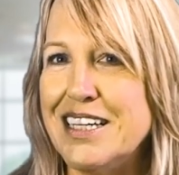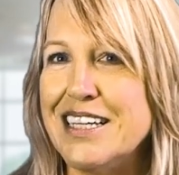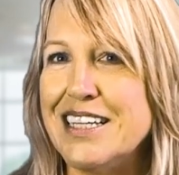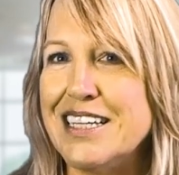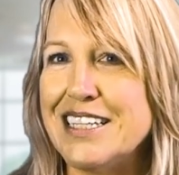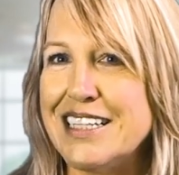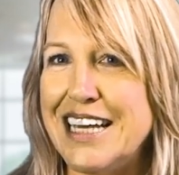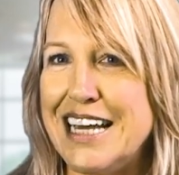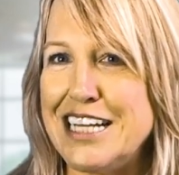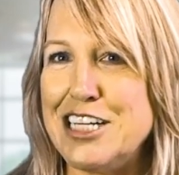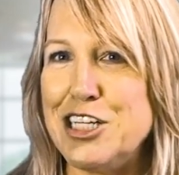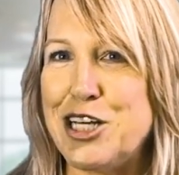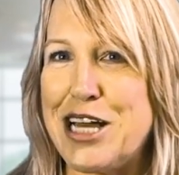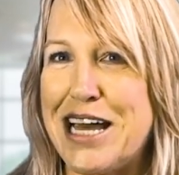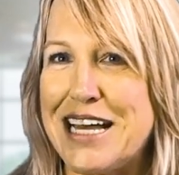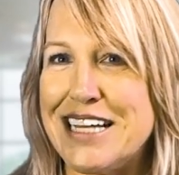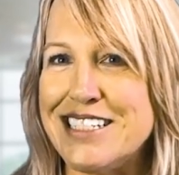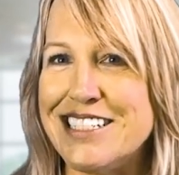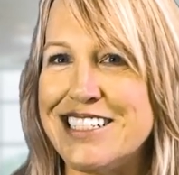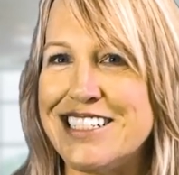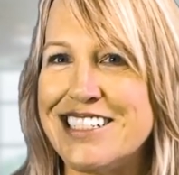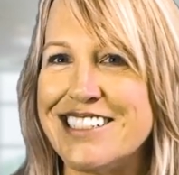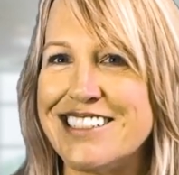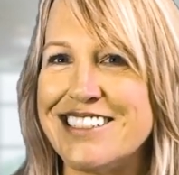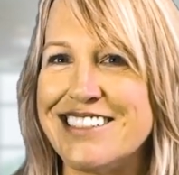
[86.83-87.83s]
Can you
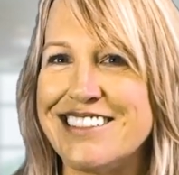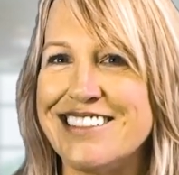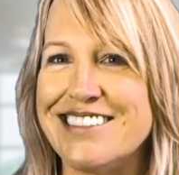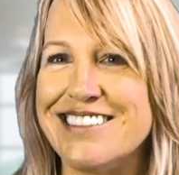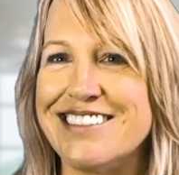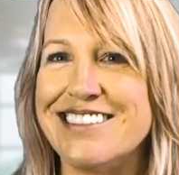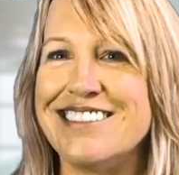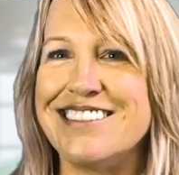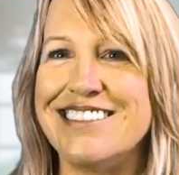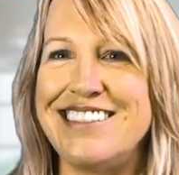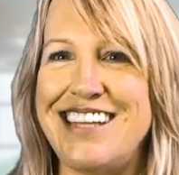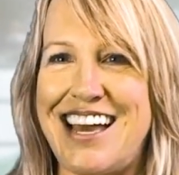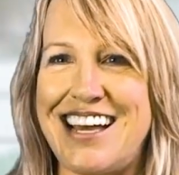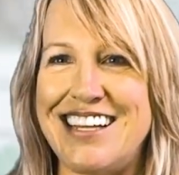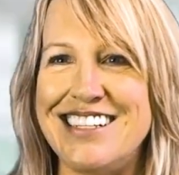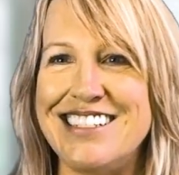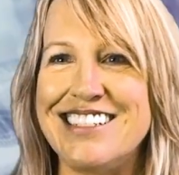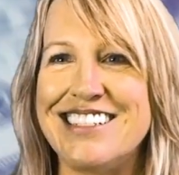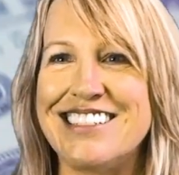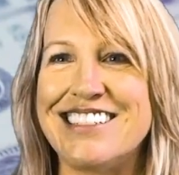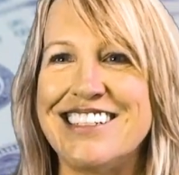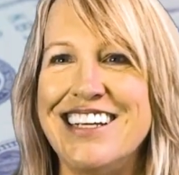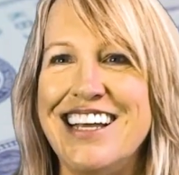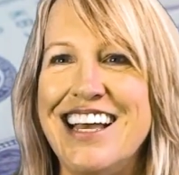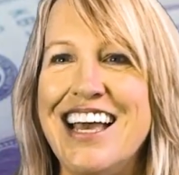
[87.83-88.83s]
guess? Yes,
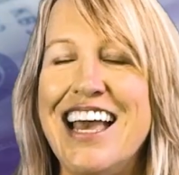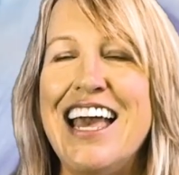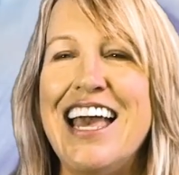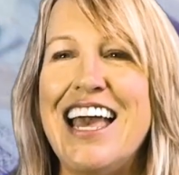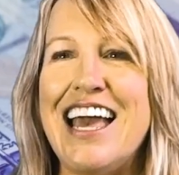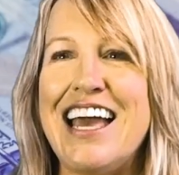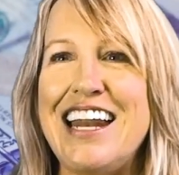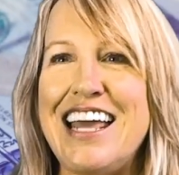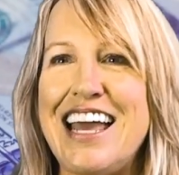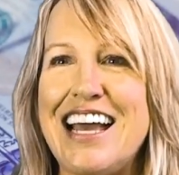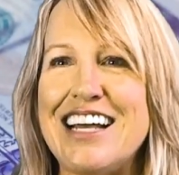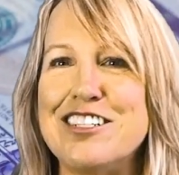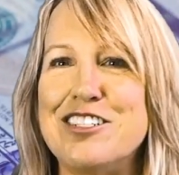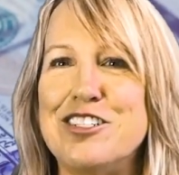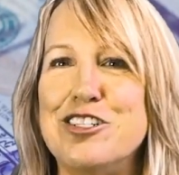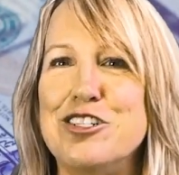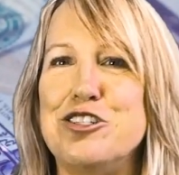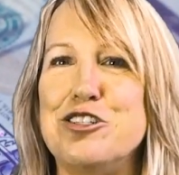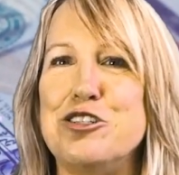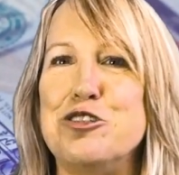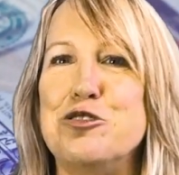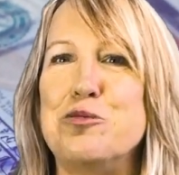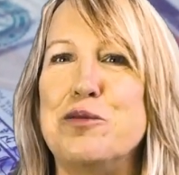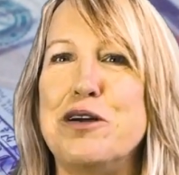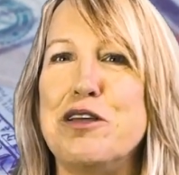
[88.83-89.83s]
it has to
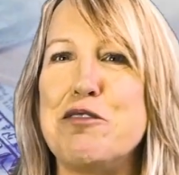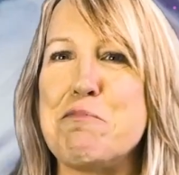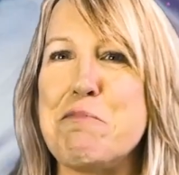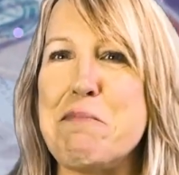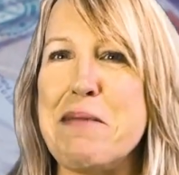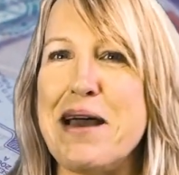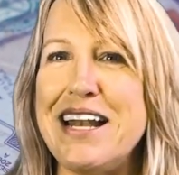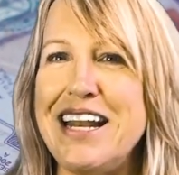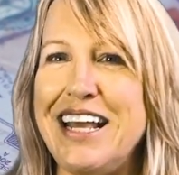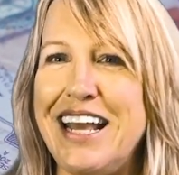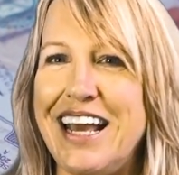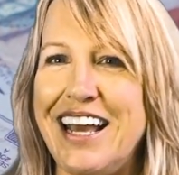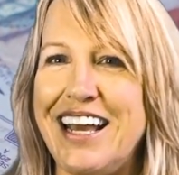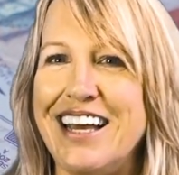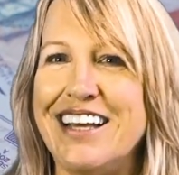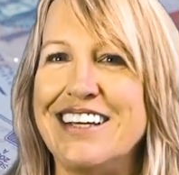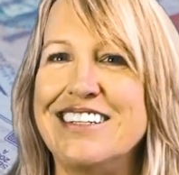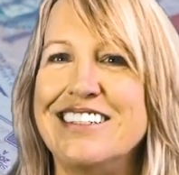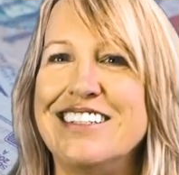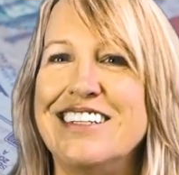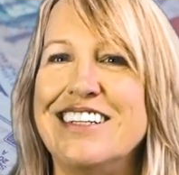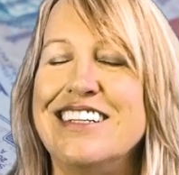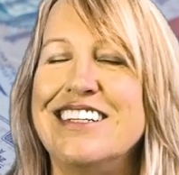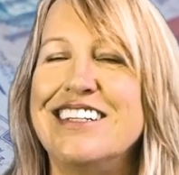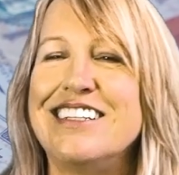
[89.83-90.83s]
do with money.
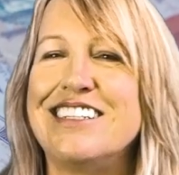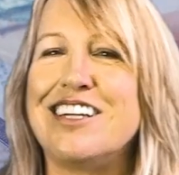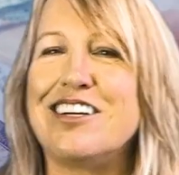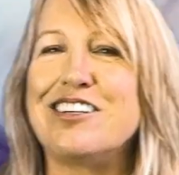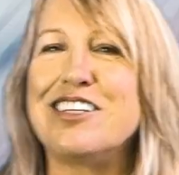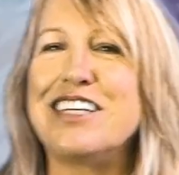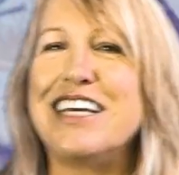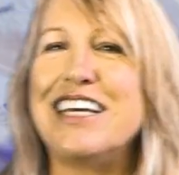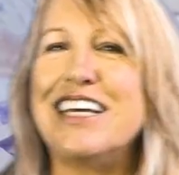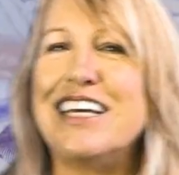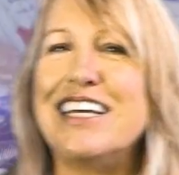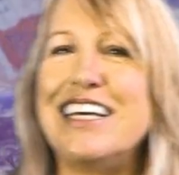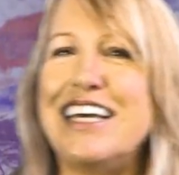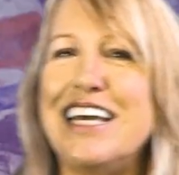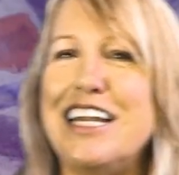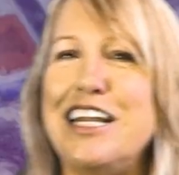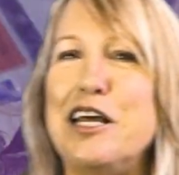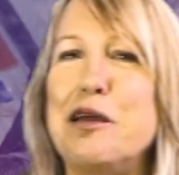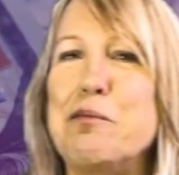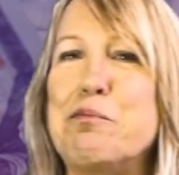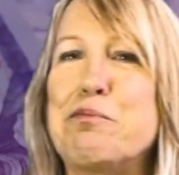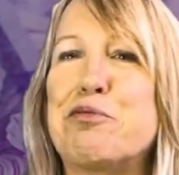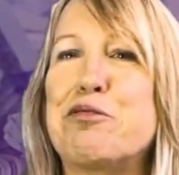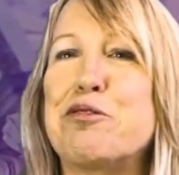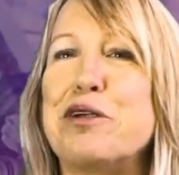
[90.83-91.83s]

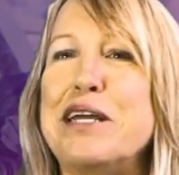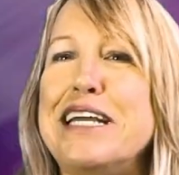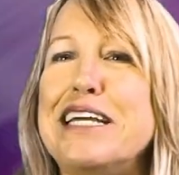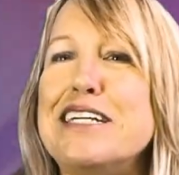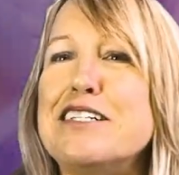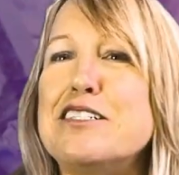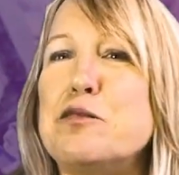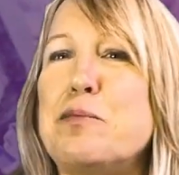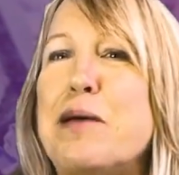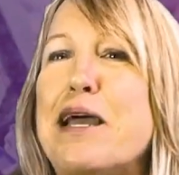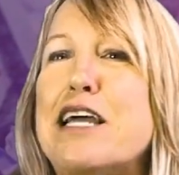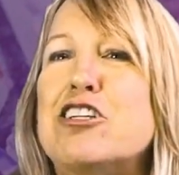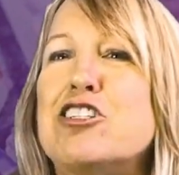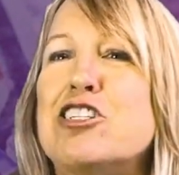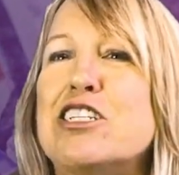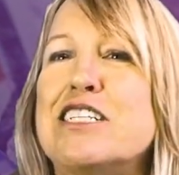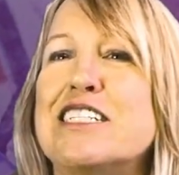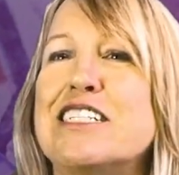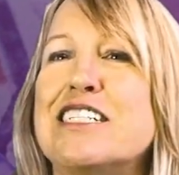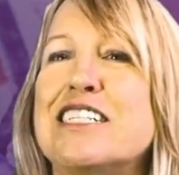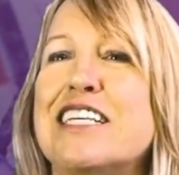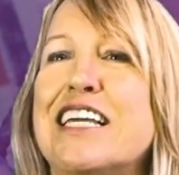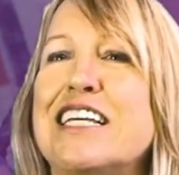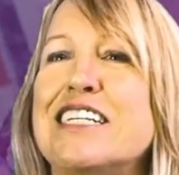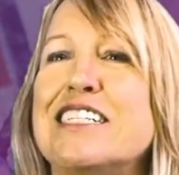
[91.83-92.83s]
Getting
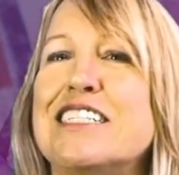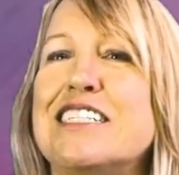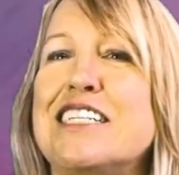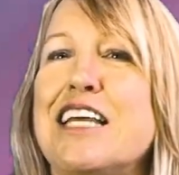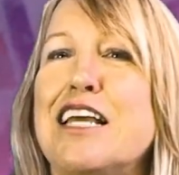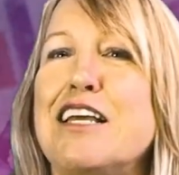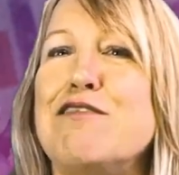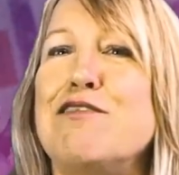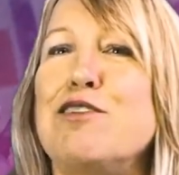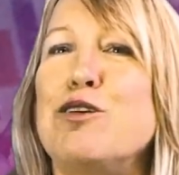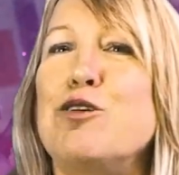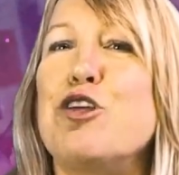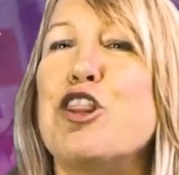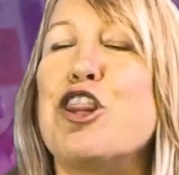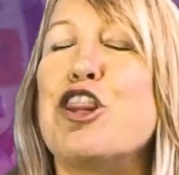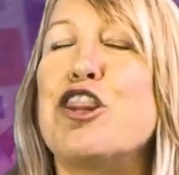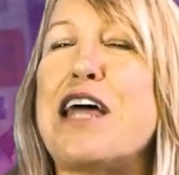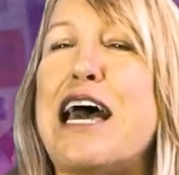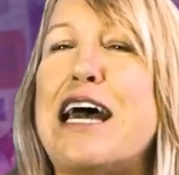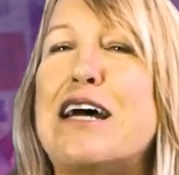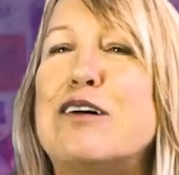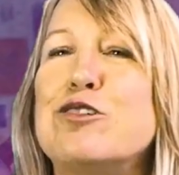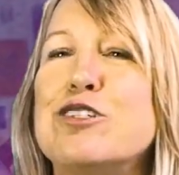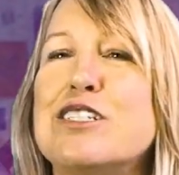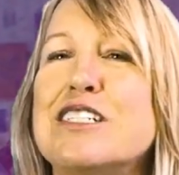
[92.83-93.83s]
pre-inspections can save you
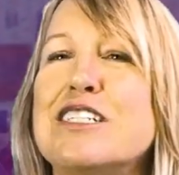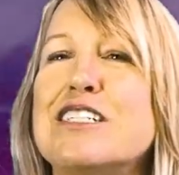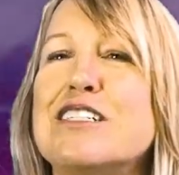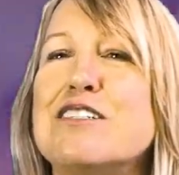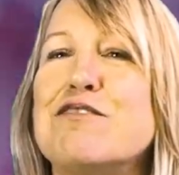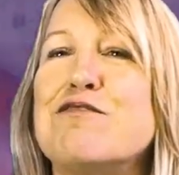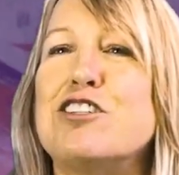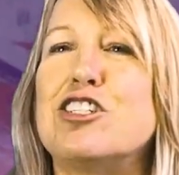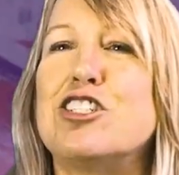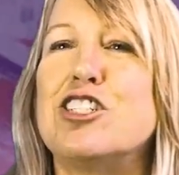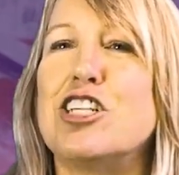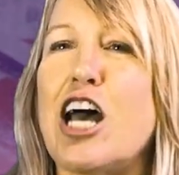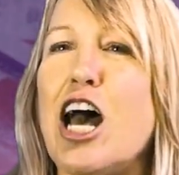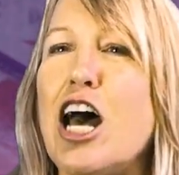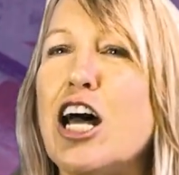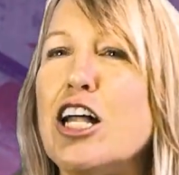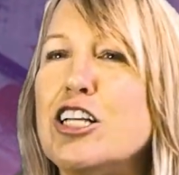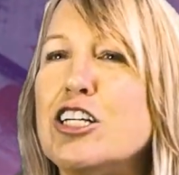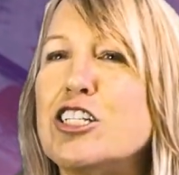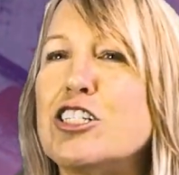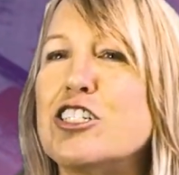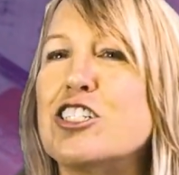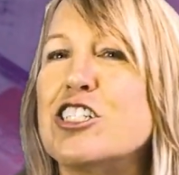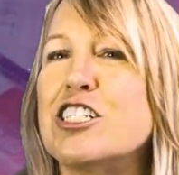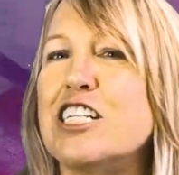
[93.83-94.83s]
thousands of
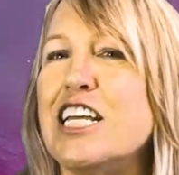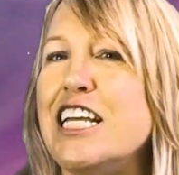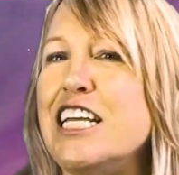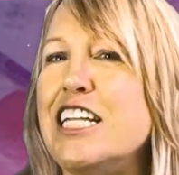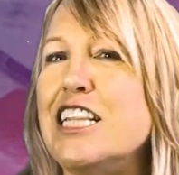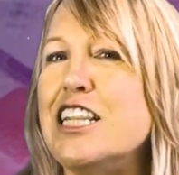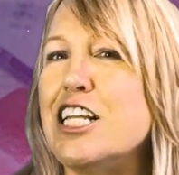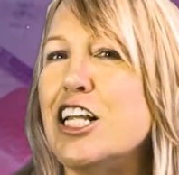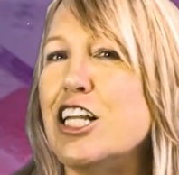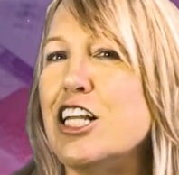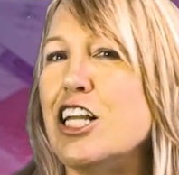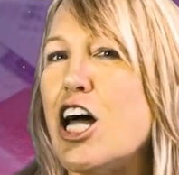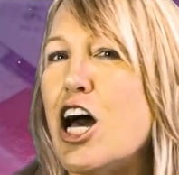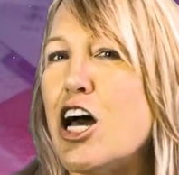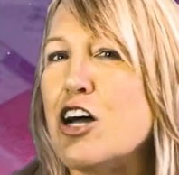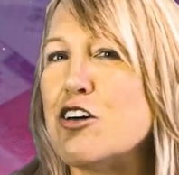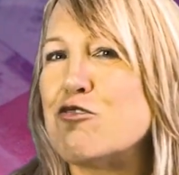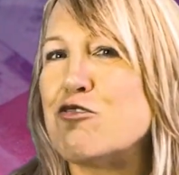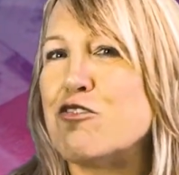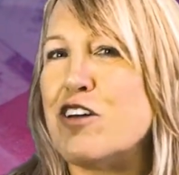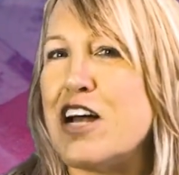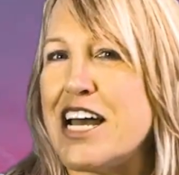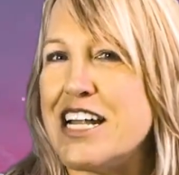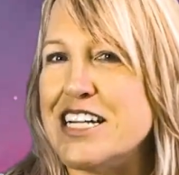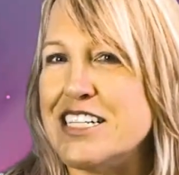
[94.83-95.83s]
dollars in the long
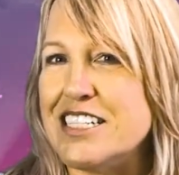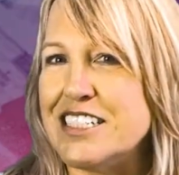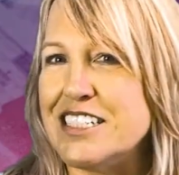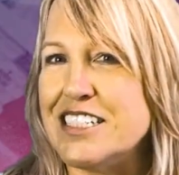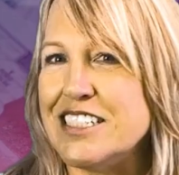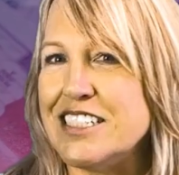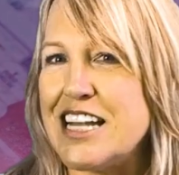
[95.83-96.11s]
run.